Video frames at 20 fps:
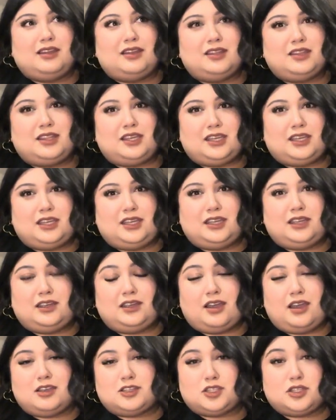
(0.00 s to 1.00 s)
the
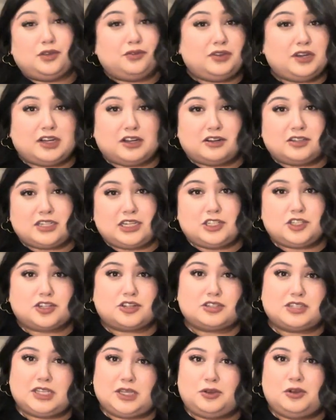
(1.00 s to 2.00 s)
souvenir
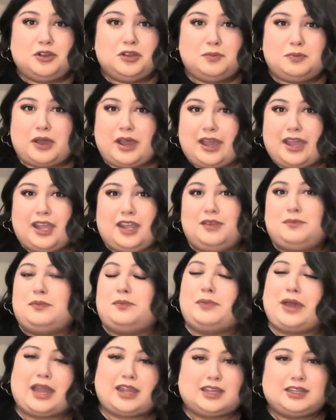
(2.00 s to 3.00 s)
t-shirts you would buy
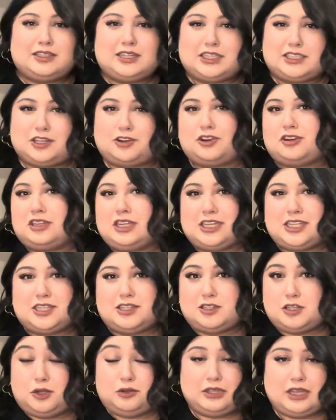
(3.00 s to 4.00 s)
back in like the early
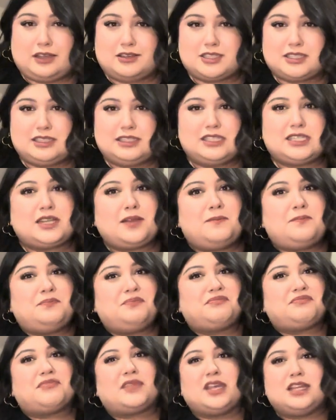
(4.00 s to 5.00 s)
2000s.
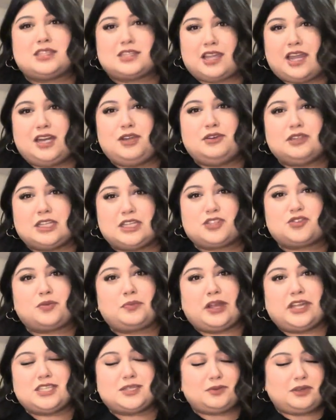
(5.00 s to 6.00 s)
That's kind of what this
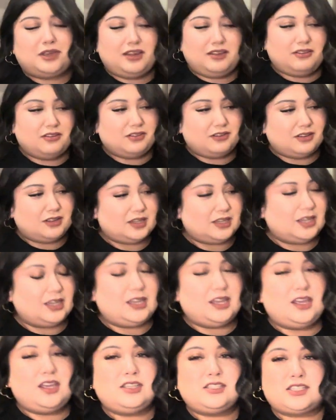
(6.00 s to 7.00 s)
reminds me of.
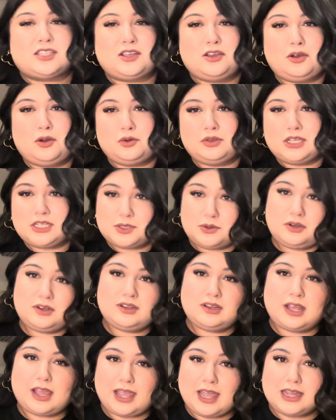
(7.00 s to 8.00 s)
So this one
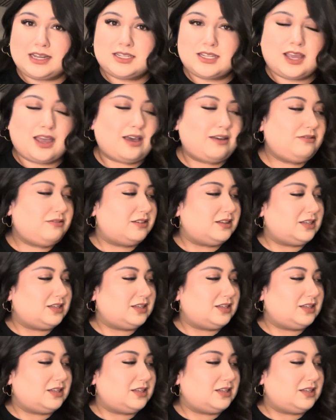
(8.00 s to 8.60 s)
I had to have.